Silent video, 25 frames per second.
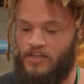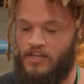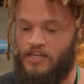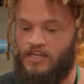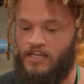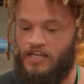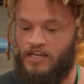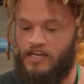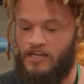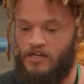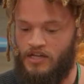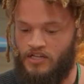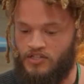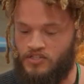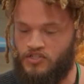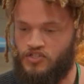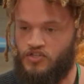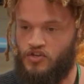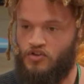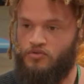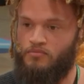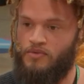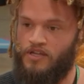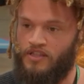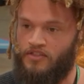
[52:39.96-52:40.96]
I think, in
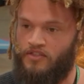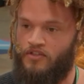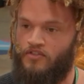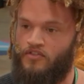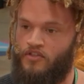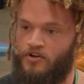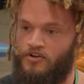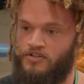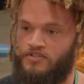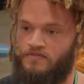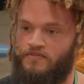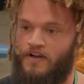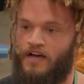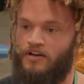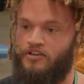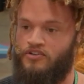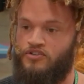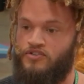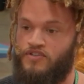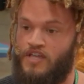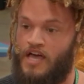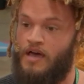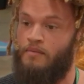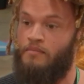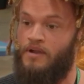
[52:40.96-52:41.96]
assuming that those
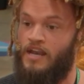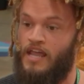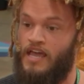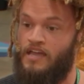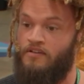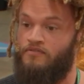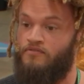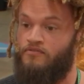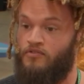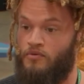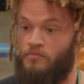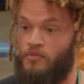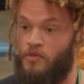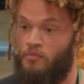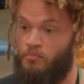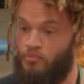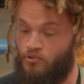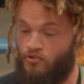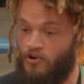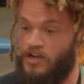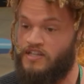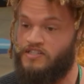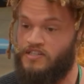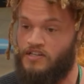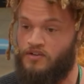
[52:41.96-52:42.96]
values emanate from the
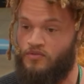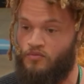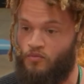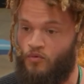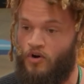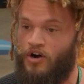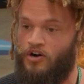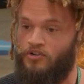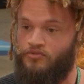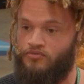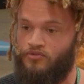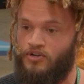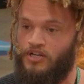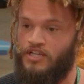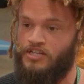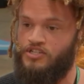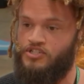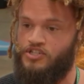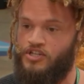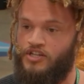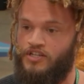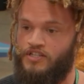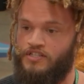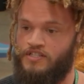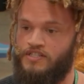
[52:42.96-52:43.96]
present world
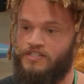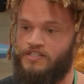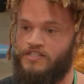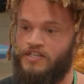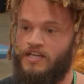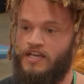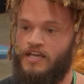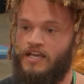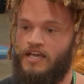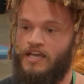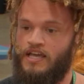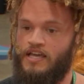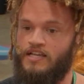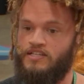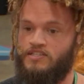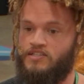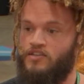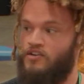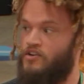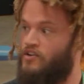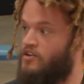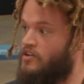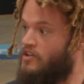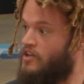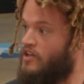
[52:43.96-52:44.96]
religions, is
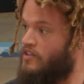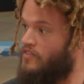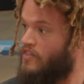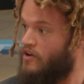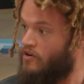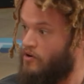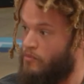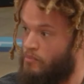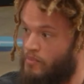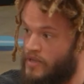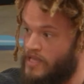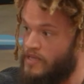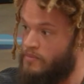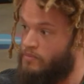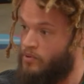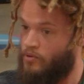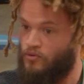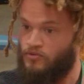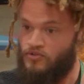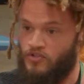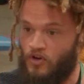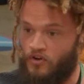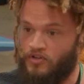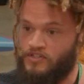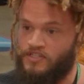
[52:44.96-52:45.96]
that there are
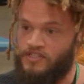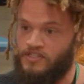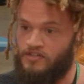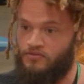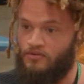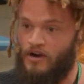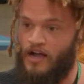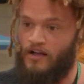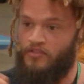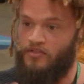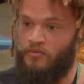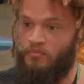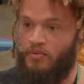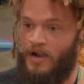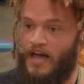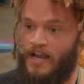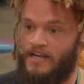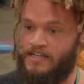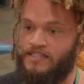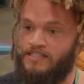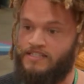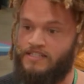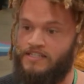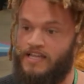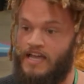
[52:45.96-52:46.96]
people dotted around the
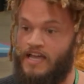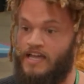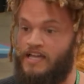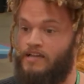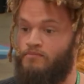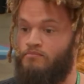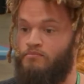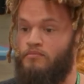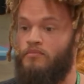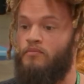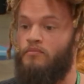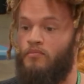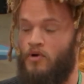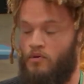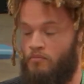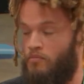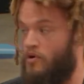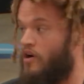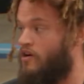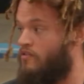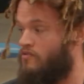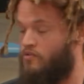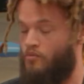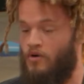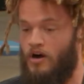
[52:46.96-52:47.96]
planet today, in
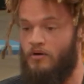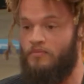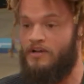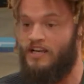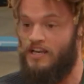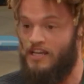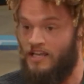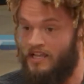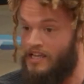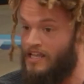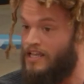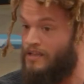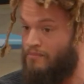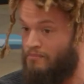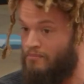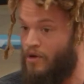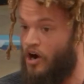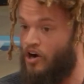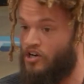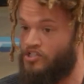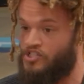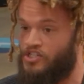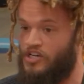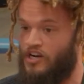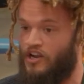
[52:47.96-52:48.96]
overwhelmingly in
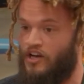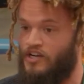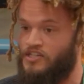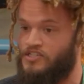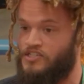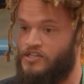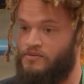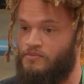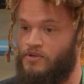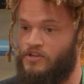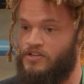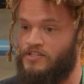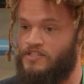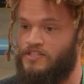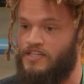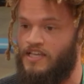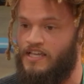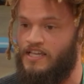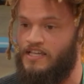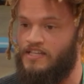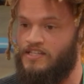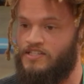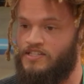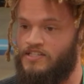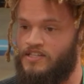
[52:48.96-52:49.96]
marginalized
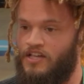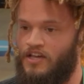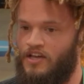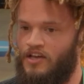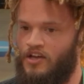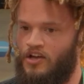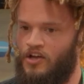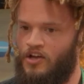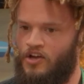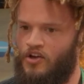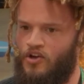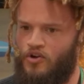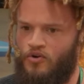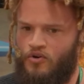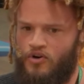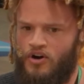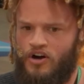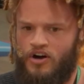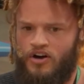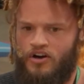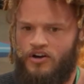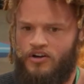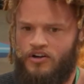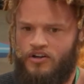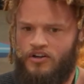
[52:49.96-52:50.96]
communities, who
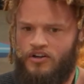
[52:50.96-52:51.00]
